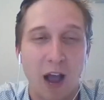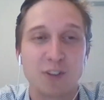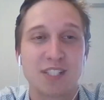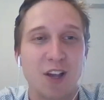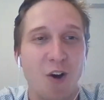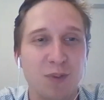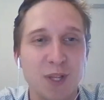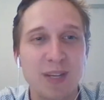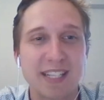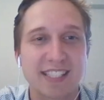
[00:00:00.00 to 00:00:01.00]
I was gonna say,
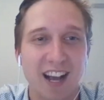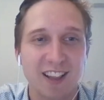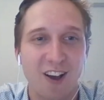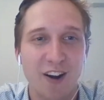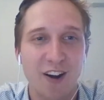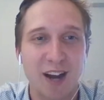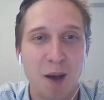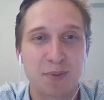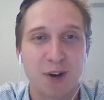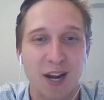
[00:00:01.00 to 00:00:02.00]
hopefully we sell
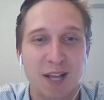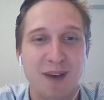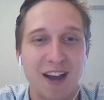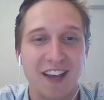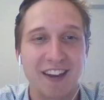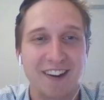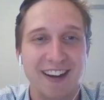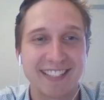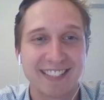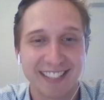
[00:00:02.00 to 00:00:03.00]
our product by then,
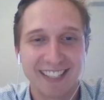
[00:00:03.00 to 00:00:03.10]
right?